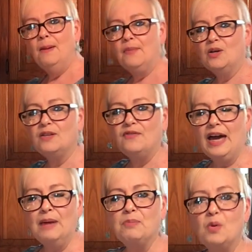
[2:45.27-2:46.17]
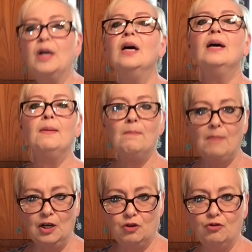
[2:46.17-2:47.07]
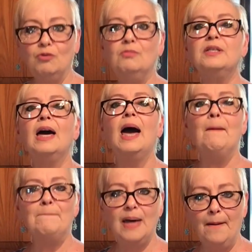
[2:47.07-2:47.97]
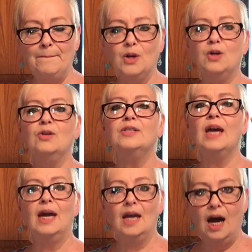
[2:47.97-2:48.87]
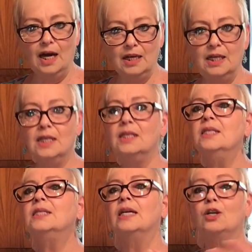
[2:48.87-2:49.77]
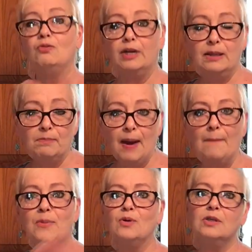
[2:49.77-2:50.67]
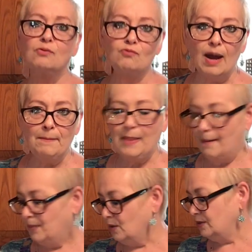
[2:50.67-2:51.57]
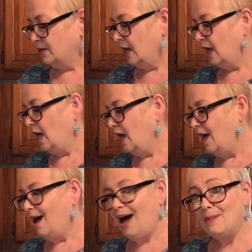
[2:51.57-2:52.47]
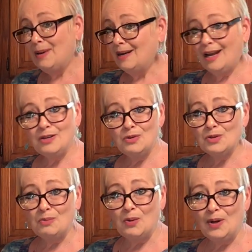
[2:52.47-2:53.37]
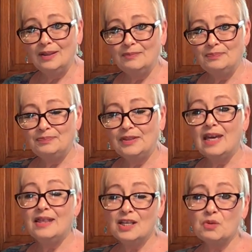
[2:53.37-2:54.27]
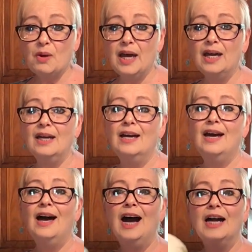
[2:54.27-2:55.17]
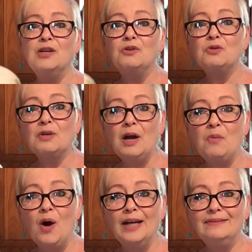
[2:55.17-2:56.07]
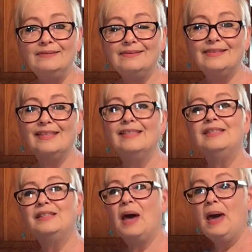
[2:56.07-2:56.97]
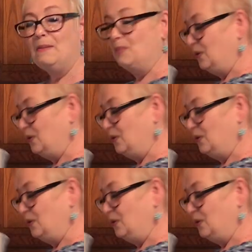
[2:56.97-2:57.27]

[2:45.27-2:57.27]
Because if I had bought mushrooms and peppers and onions and green peppers and red peppers, I better not use them all. This way, I use what I want and